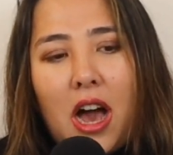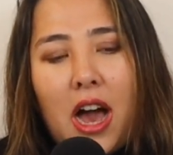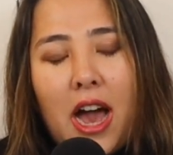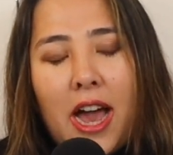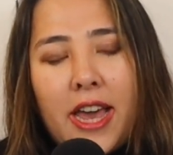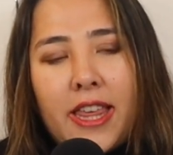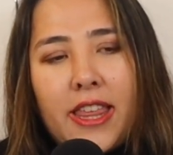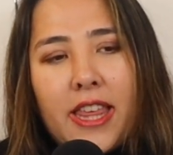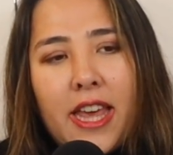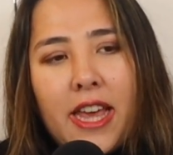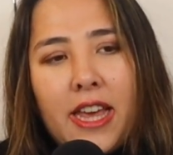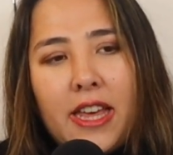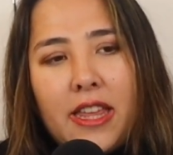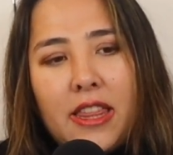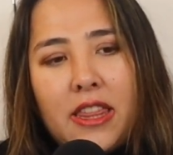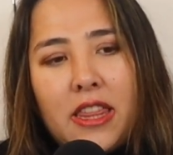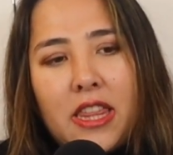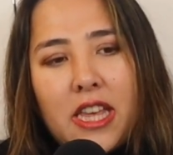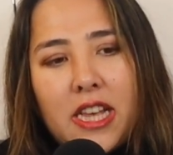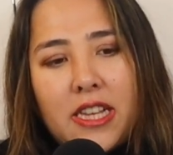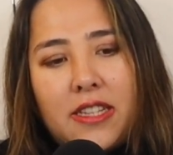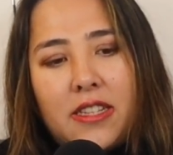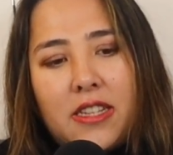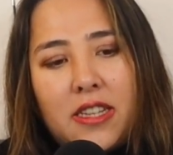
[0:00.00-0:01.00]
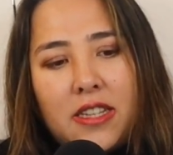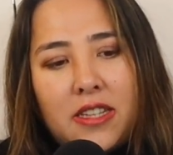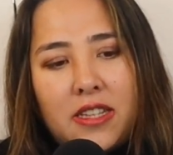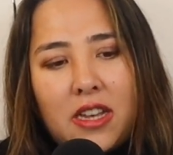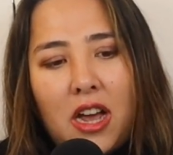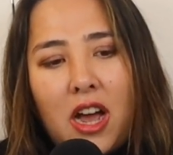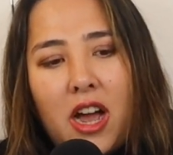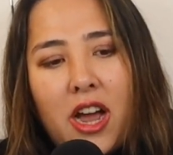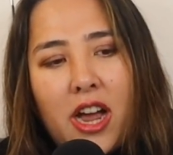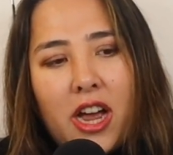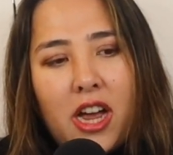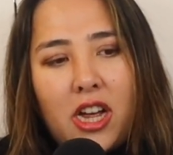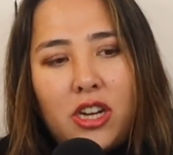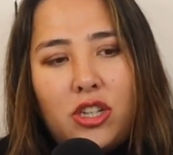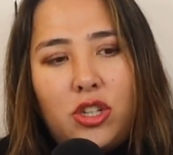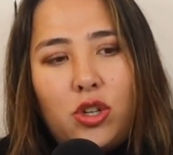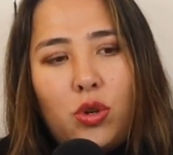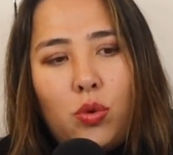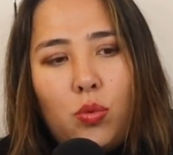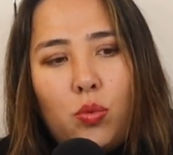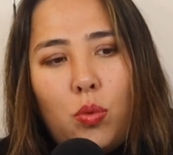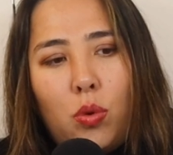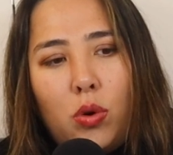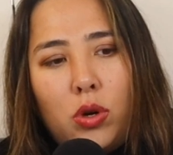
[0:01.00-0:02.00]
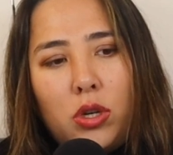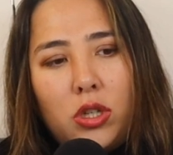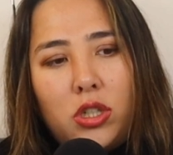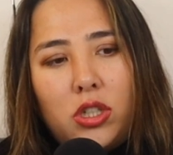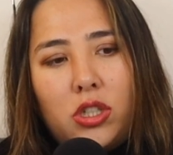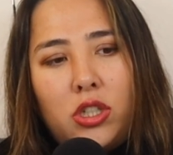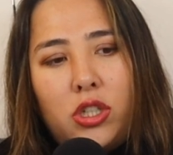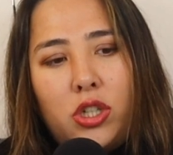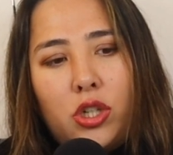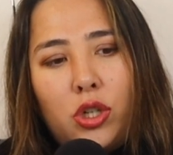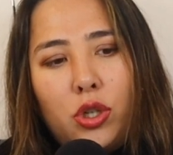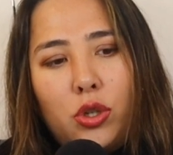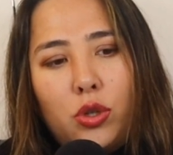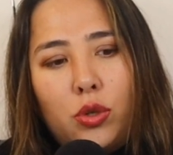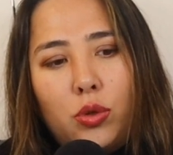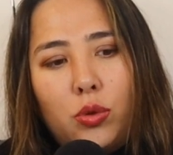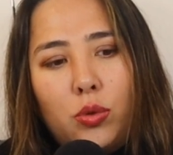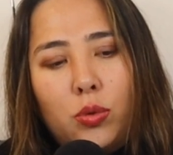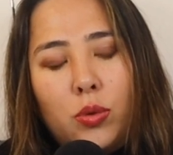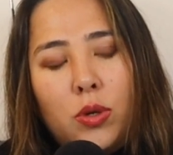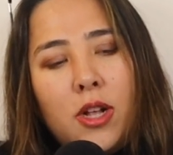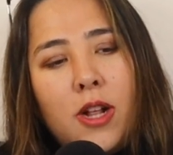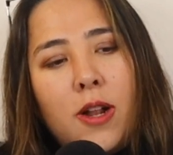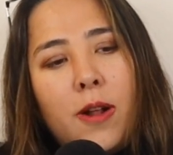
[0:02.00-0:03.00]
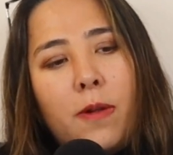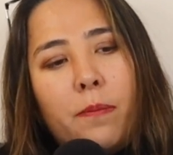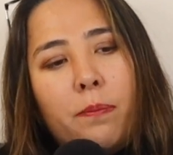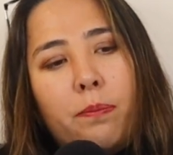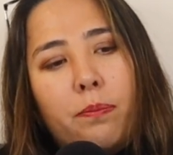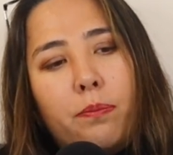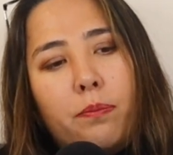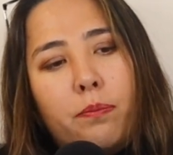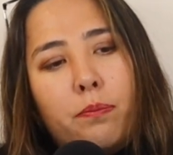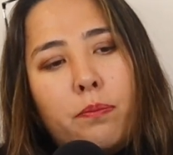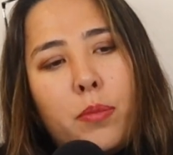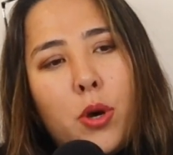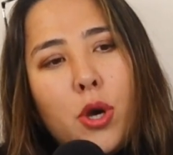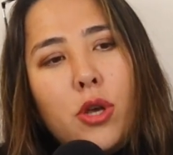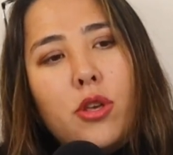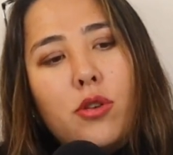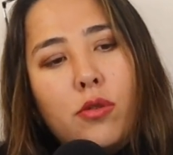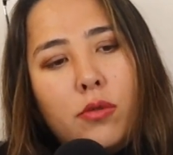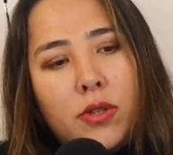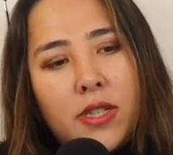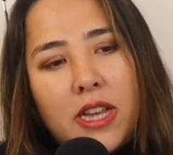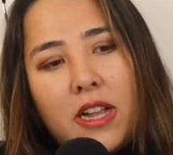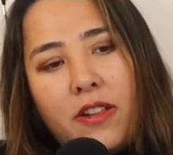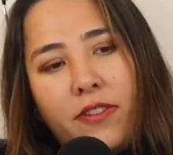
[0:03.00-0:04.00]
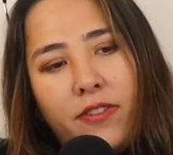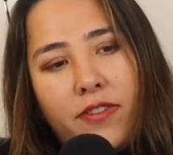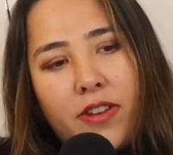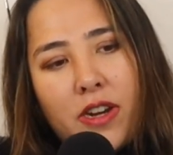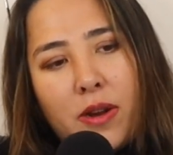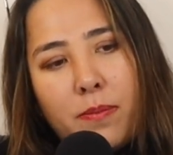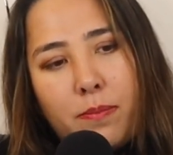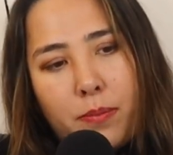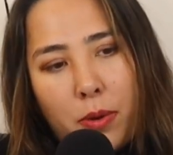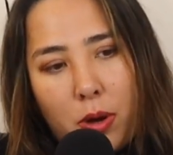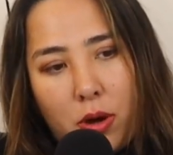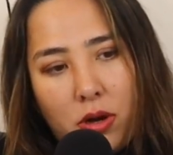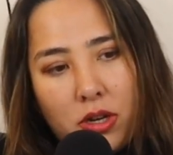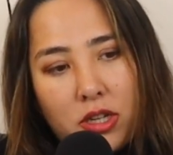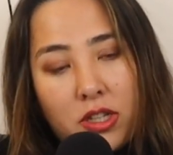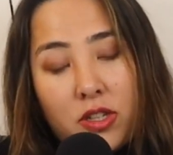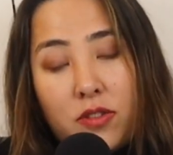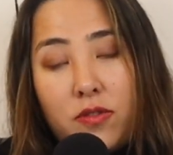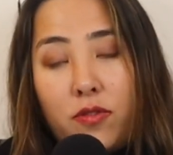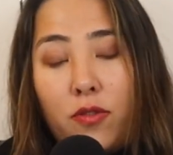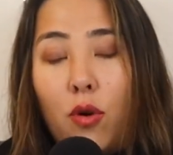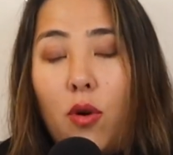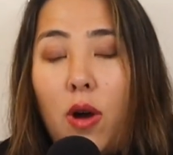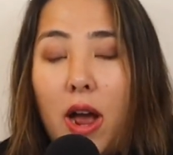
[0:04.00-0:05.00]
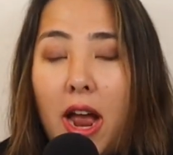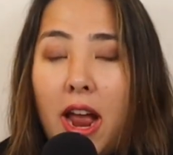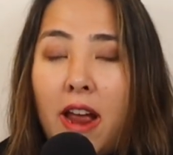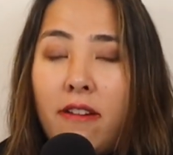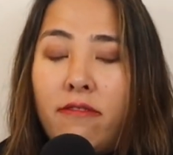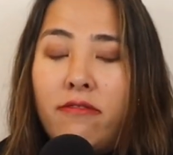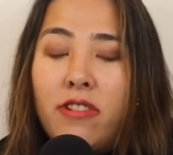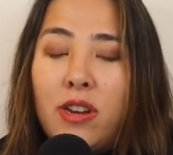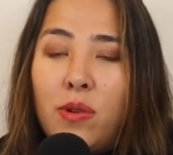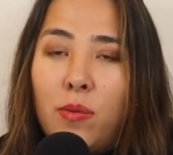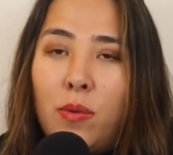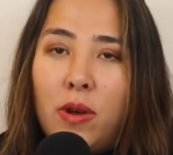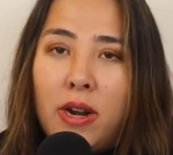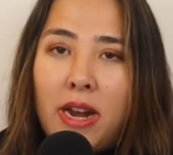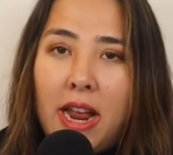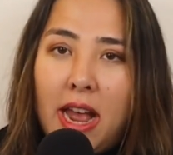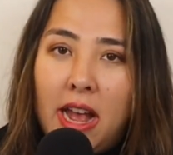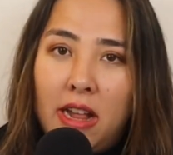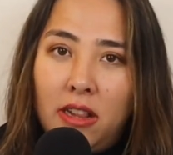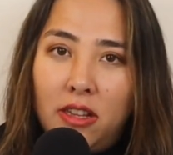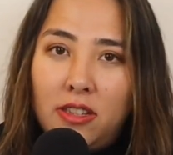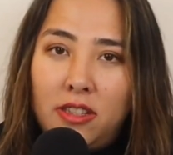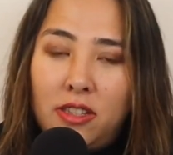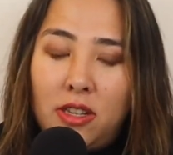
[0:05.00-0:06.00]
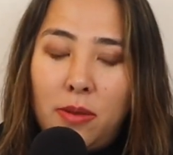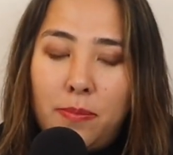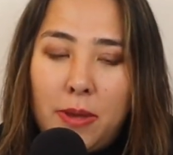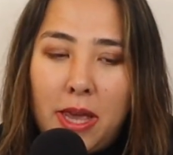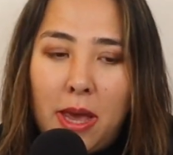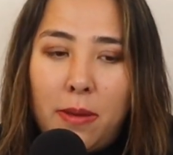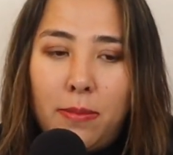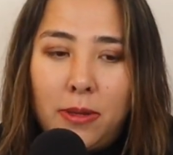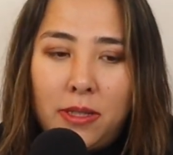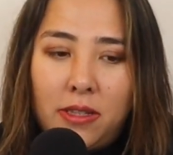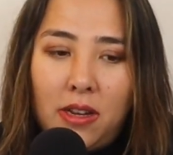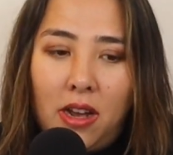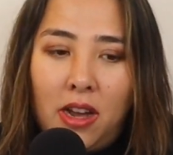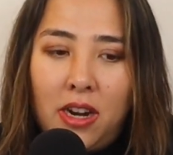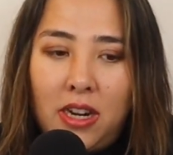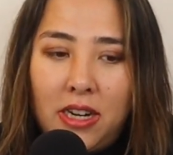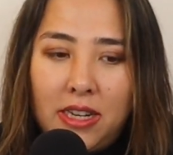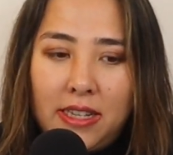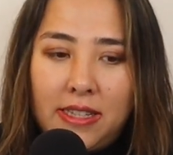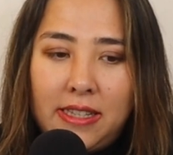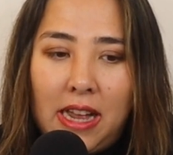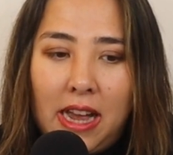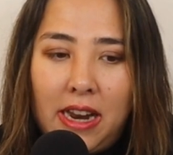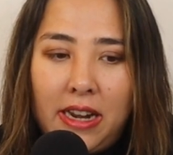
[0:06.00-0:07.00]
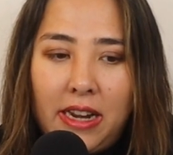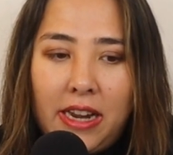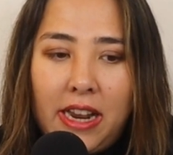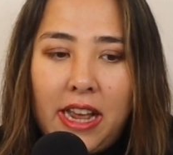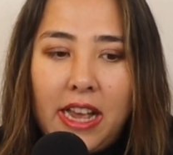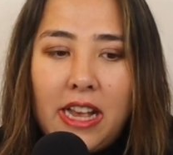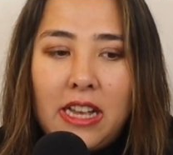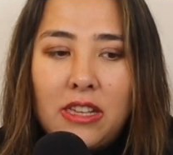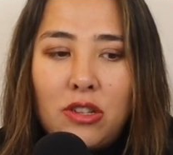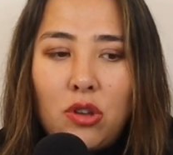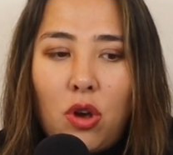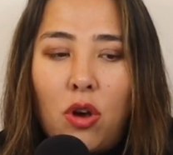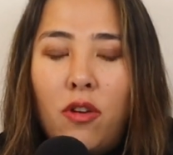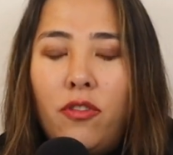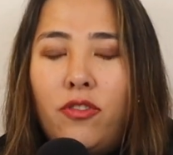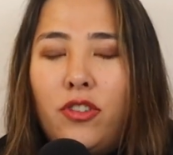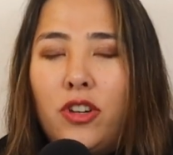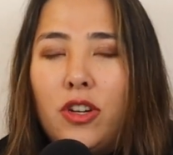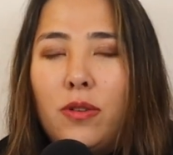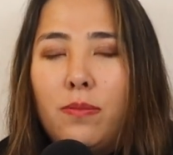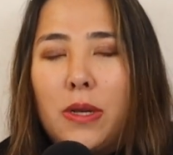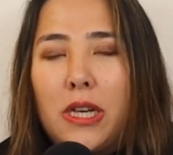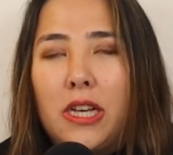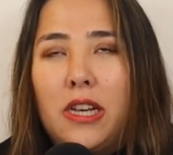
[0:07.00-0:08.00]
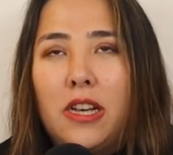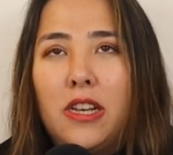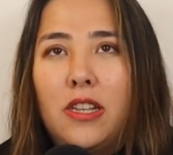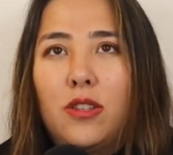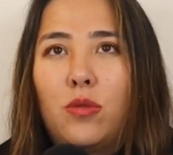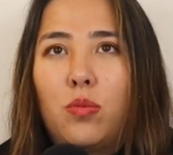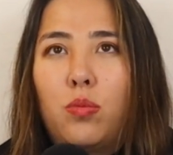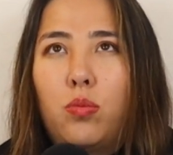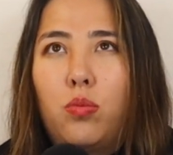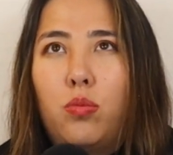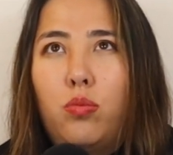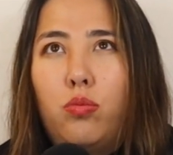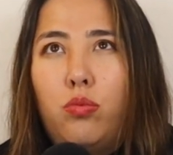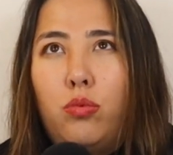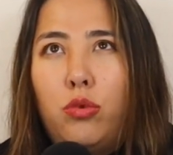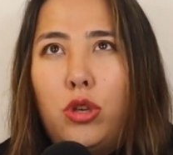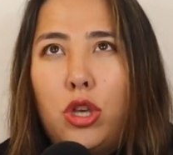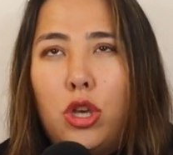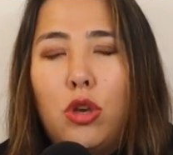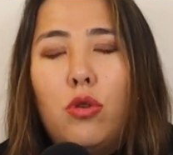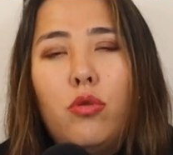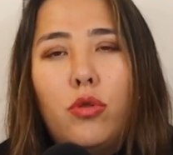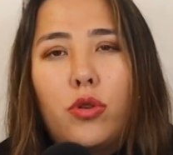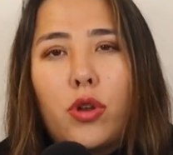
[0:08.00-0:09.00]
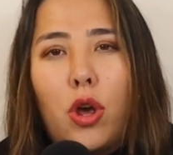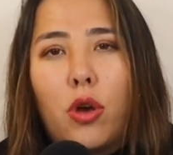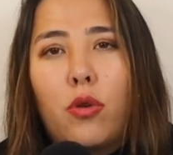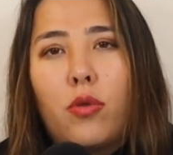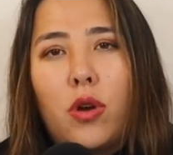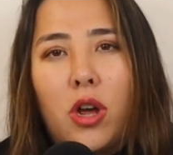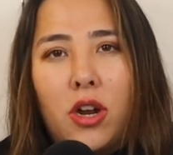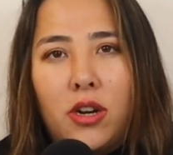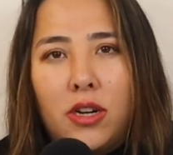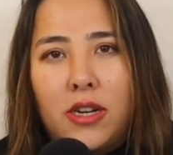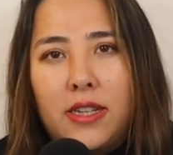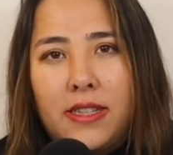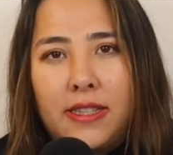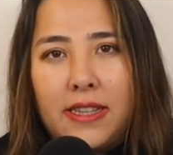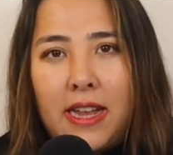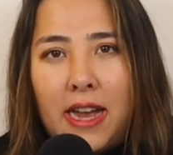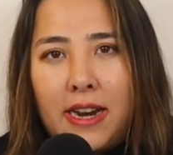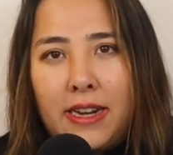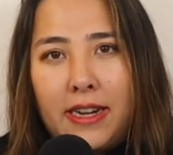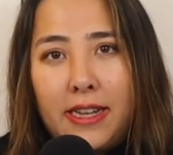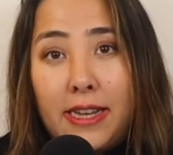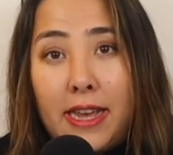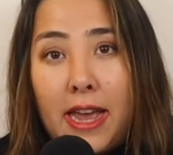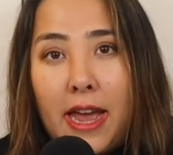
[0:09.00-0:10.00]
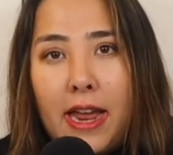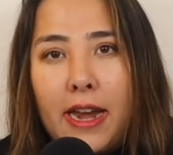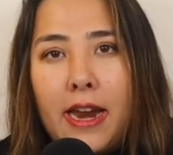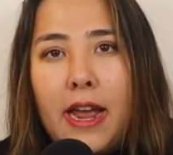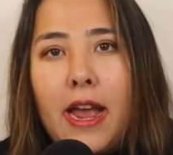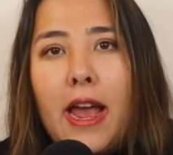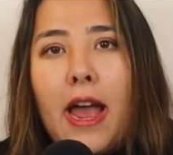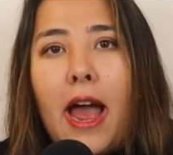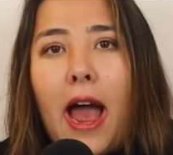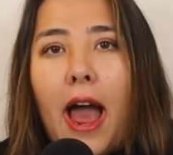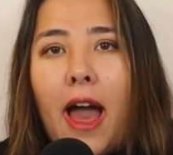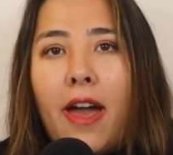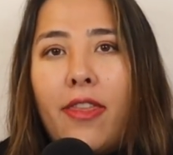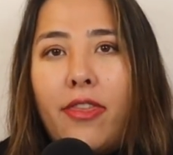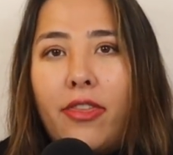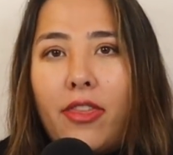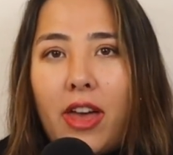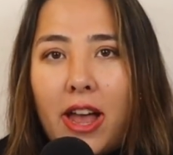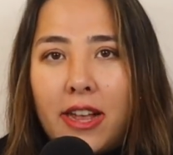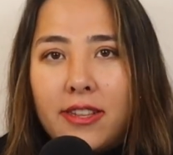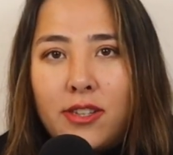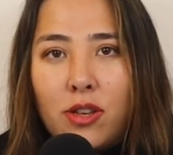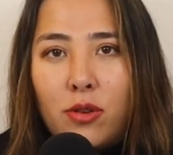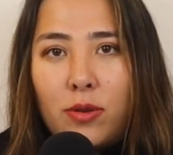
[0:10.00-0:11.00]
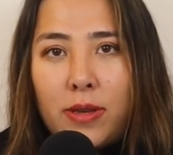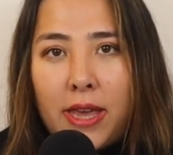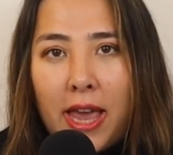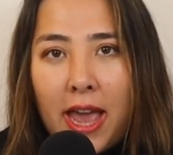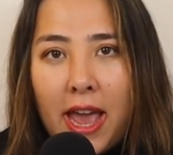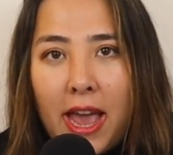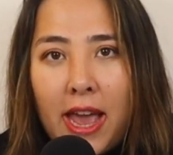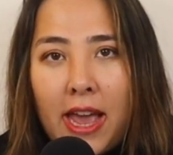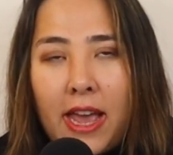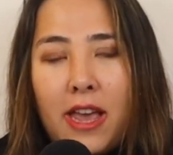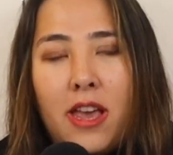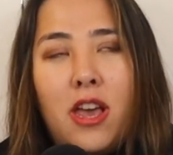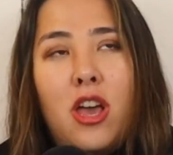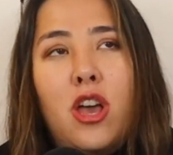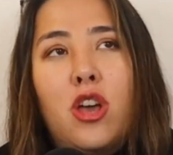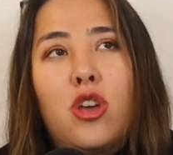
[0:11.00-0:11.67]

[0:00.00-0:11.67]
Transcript: I think this desire to want to put yourself in a box for everyone else to be able to understand it is often because you don't understand it yet. And that's okay.